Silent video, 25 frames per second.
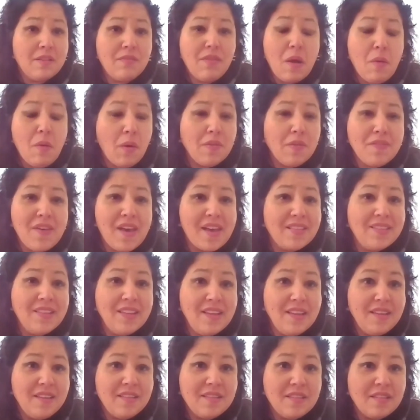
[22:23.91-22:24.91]
They're on their
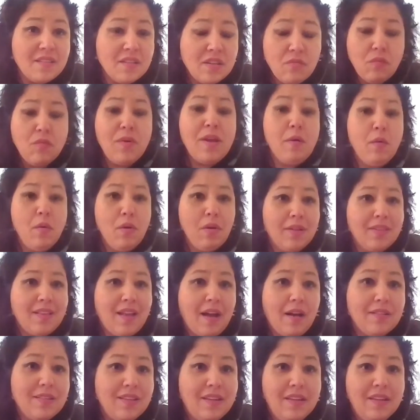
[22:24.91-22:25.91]
knees. We're all on
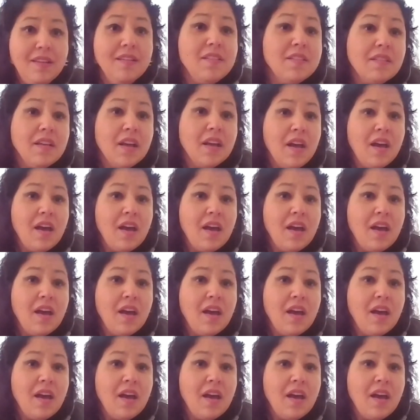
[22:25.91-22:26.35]
our knees.